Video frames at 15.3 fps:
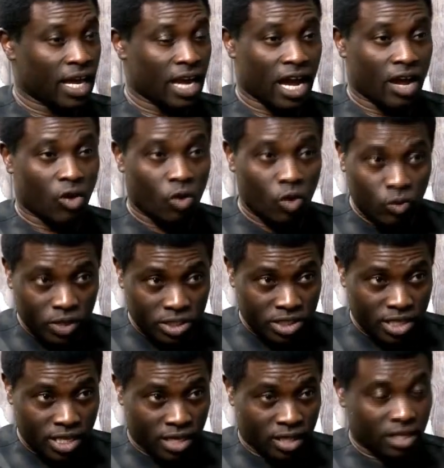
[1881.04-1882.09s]
And I
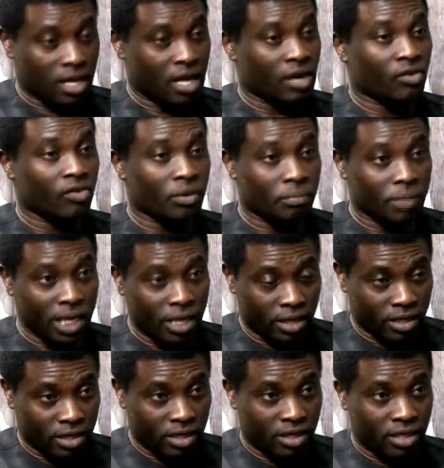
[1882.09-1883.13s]
always say and
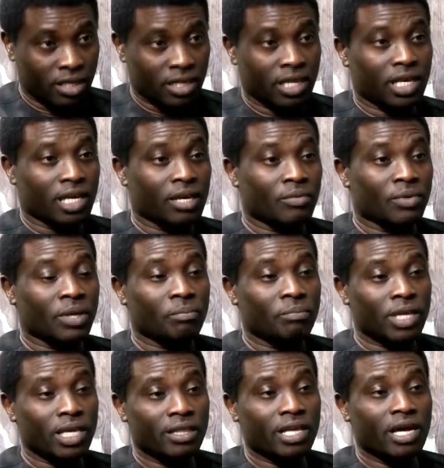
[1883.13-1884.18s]
repeat, if the
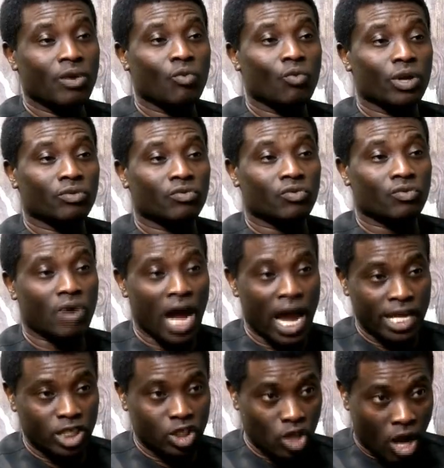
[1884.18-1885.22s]
media will
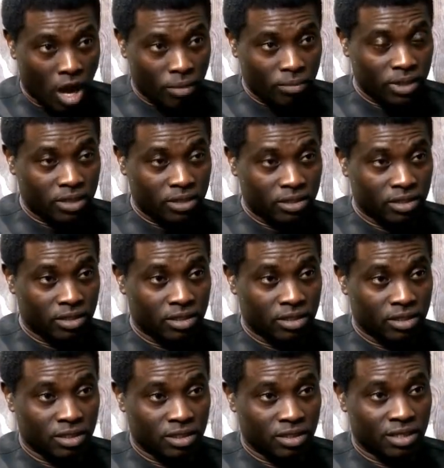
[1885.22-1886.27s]
rise up
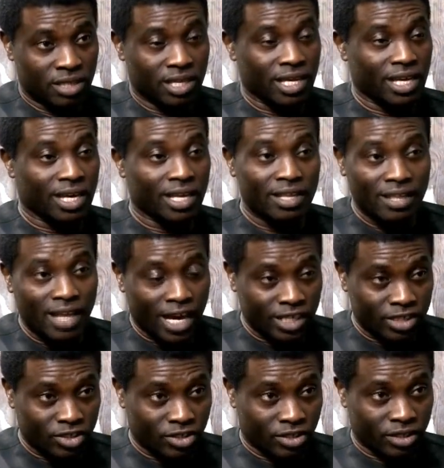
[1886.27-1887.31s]
in
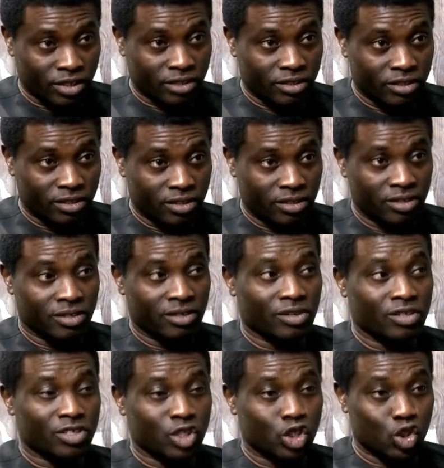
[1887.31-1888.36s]
Nigeria
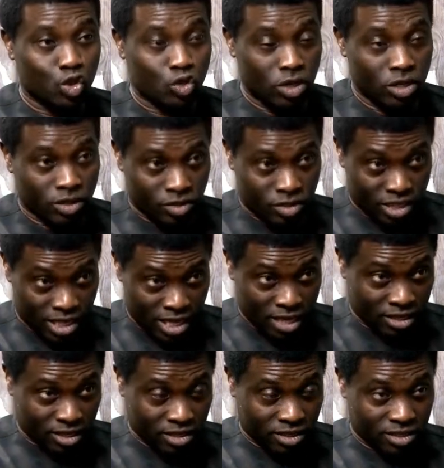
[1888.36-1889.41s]

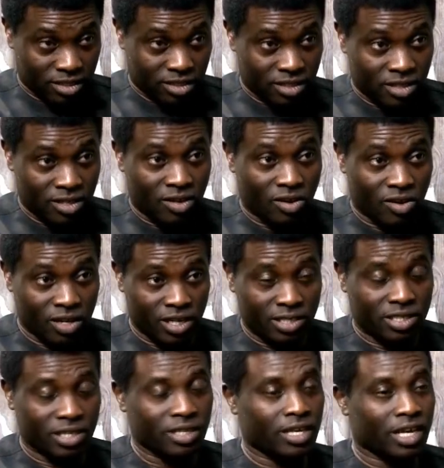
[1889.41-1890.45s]
together,
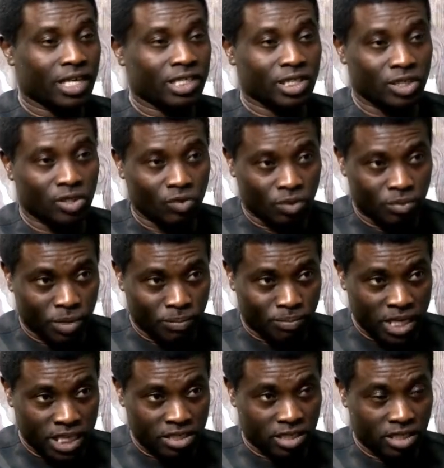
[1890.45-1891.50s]
honestly, Nigeria will be
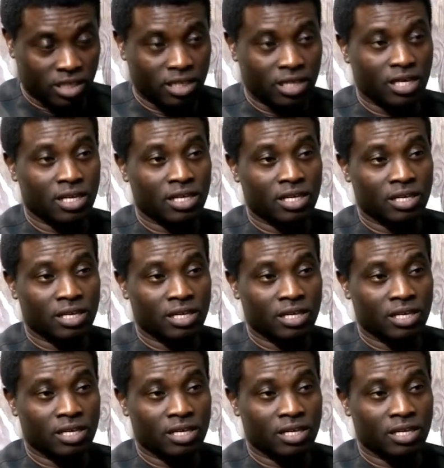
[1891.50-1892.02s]
better,